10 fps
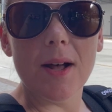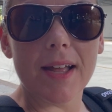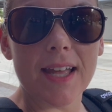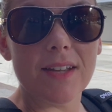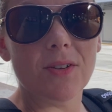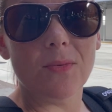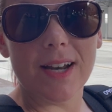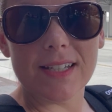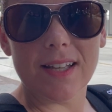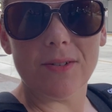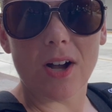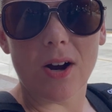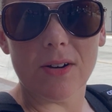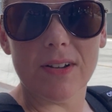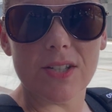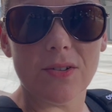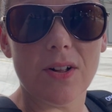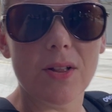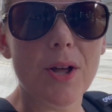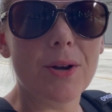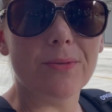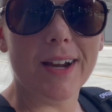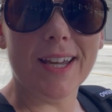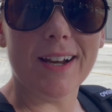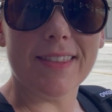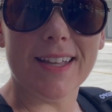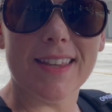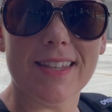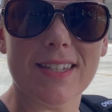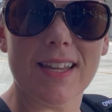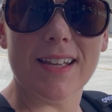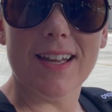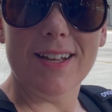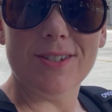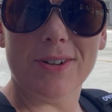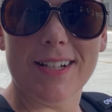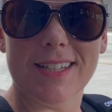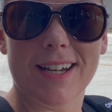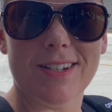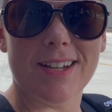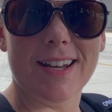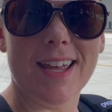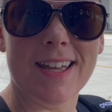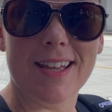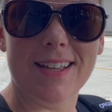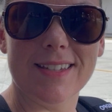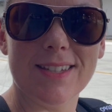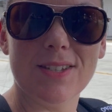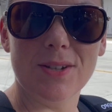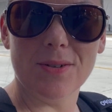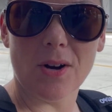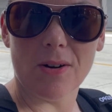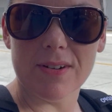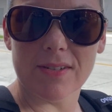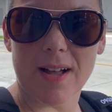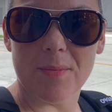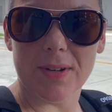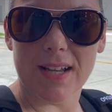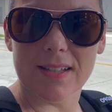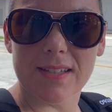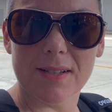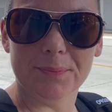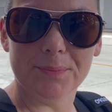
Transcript: And if you wanted to get a car rental, right here at the end of this train station is two car rental companies.